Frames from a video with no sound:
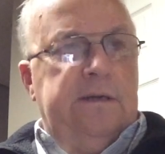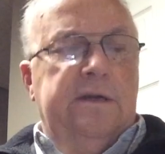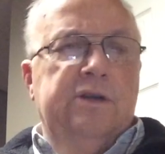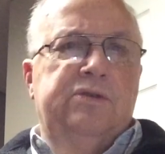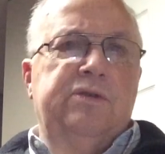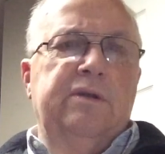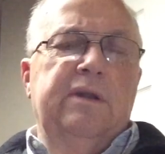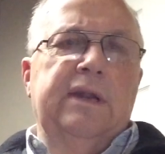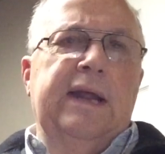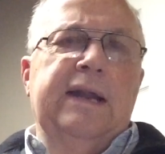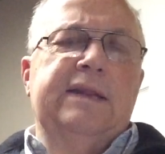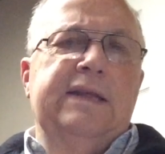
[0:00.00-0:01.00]
Because a
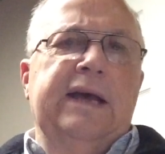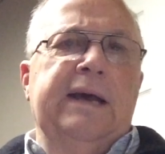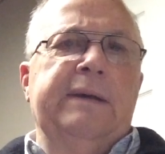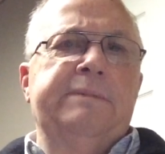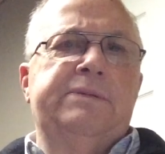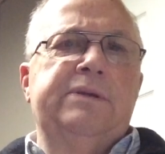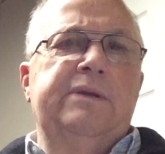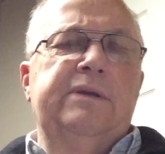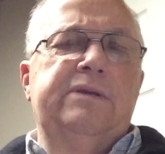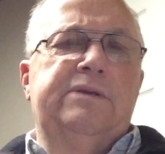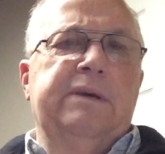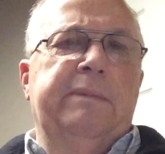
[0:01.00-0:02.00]
lot of times
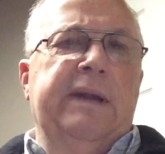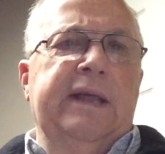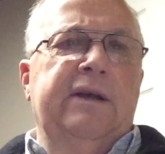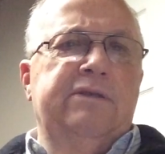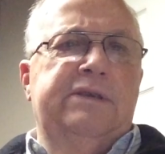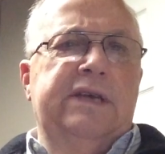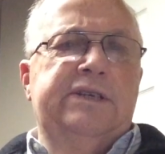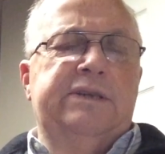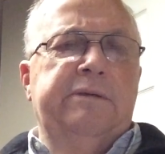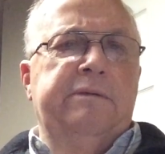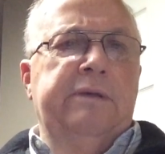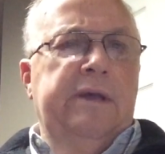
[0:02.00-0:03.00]
somebody else has
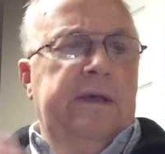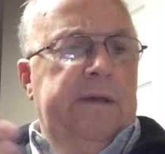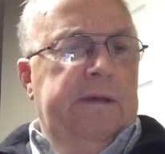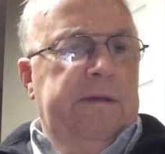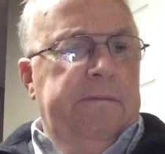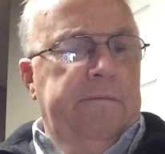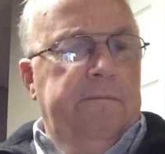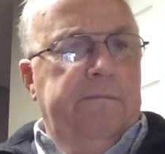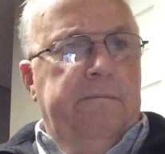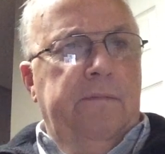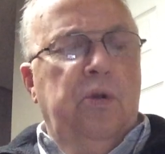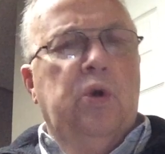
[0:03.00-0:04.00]
to
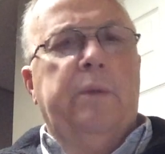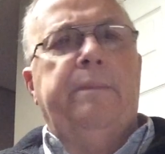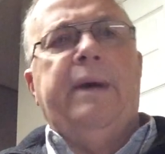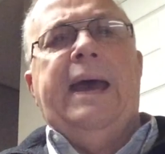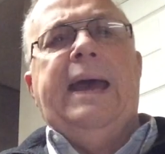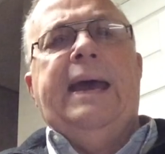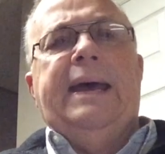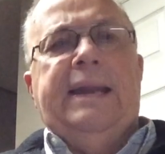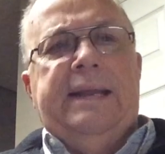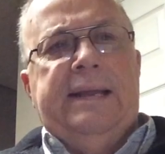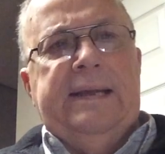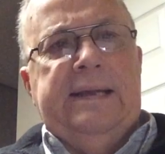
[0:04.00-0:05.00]
look bad.
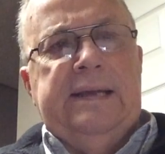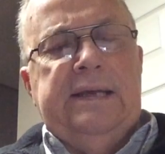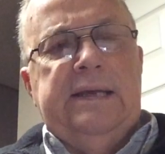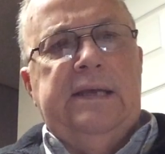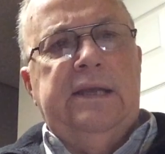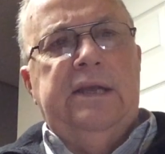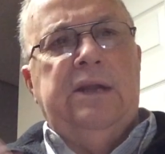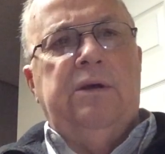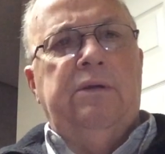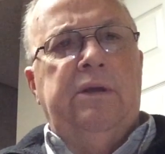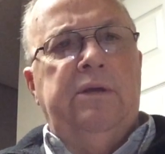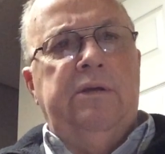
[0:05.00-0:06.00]
You
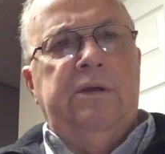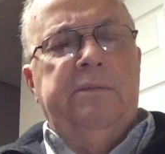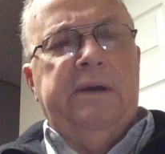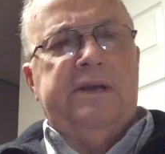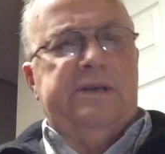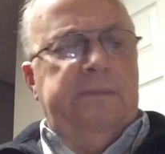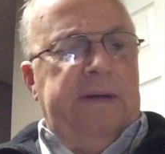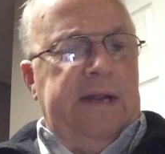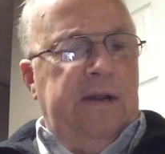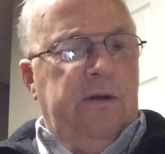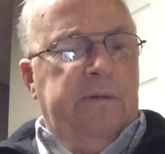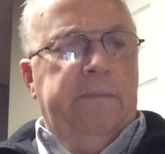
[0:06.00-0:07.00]
know, you make
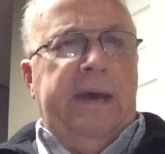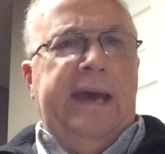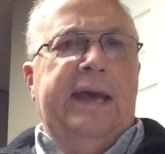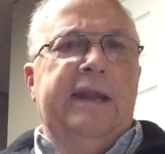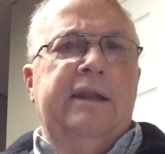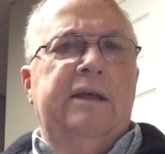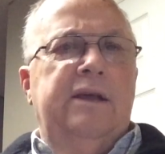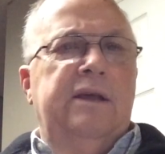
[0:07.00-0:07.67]
somebody look bad,